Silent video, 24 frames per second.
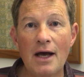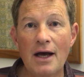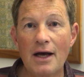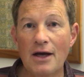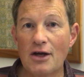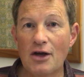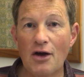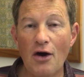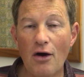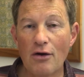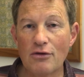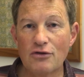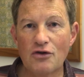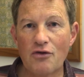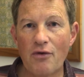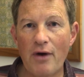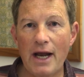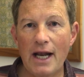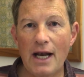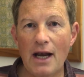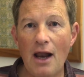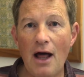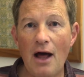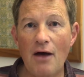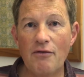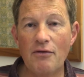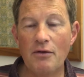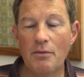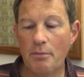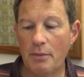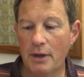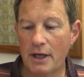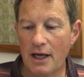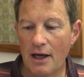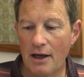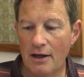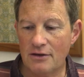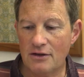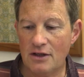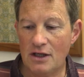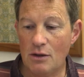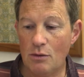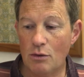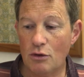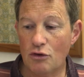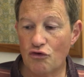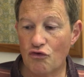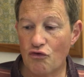God's great love, and because he
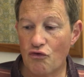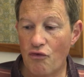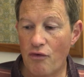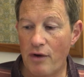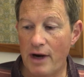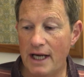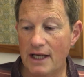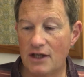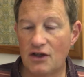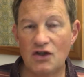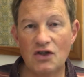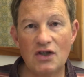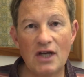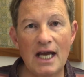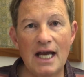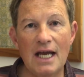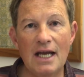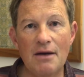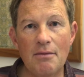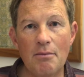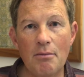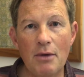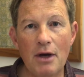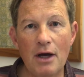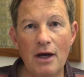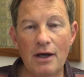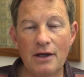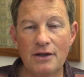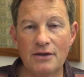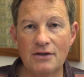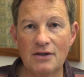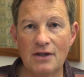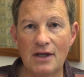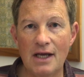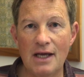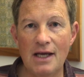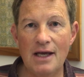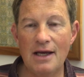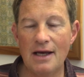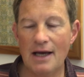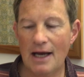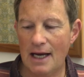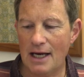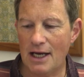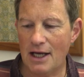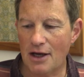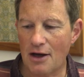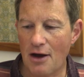was rich in mercy,
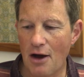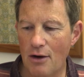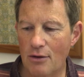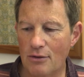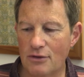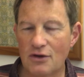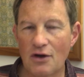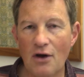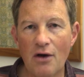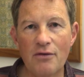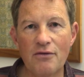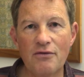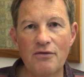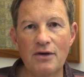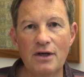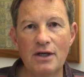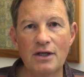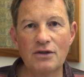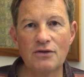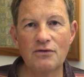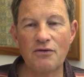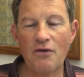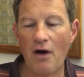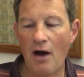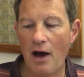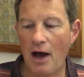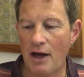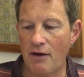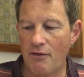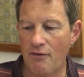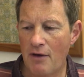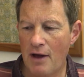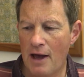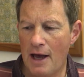and it goes on, verse 5,